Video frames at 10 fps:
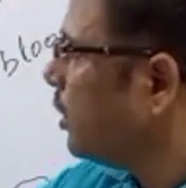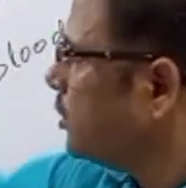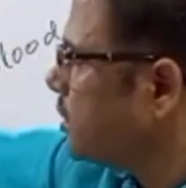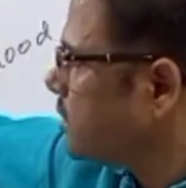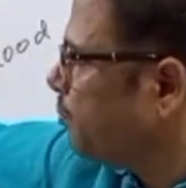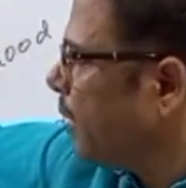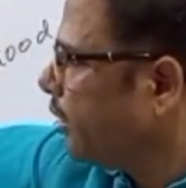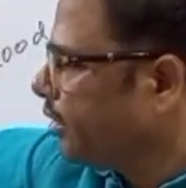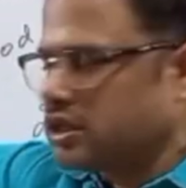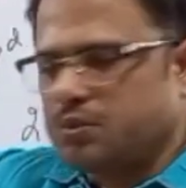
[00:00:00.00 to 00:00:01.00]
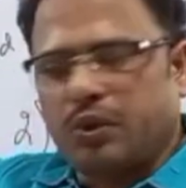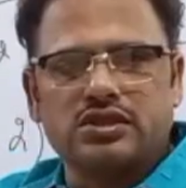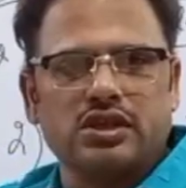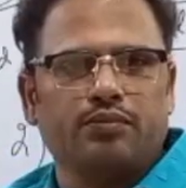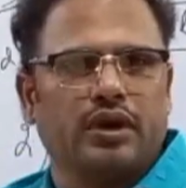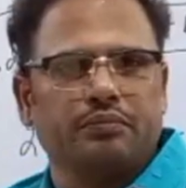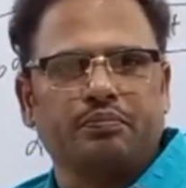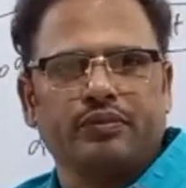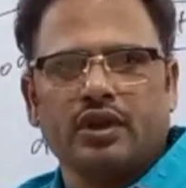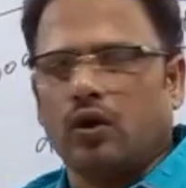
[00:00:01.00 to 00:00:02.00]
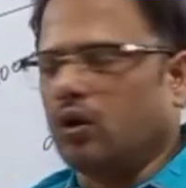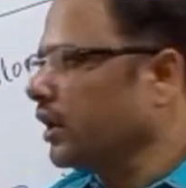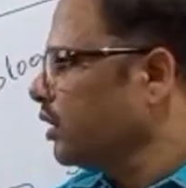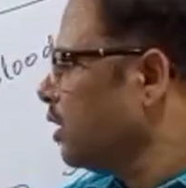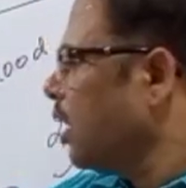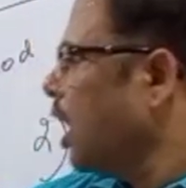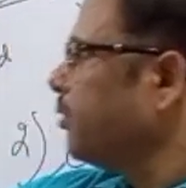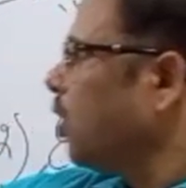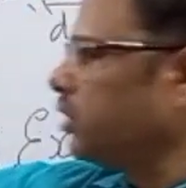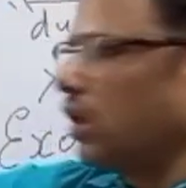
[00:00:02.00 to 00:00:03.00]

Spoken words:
This is the pancreas, for example. Okay, I'm not